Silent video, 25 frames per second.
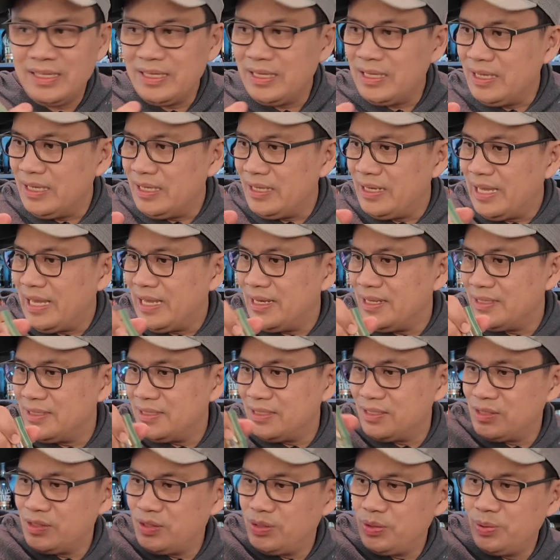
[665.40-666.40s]
and adding
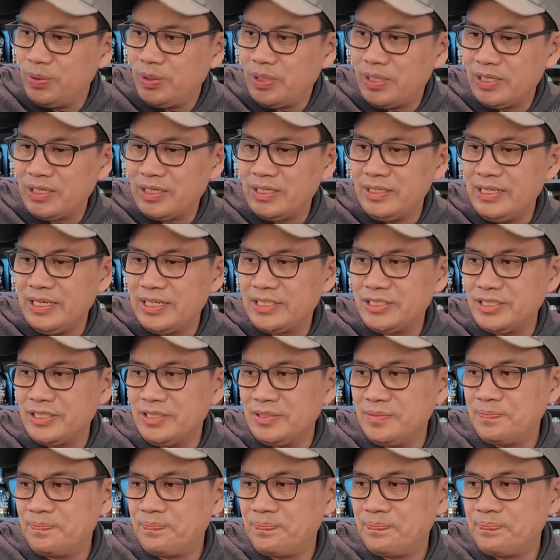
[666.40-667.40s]
this to our collection.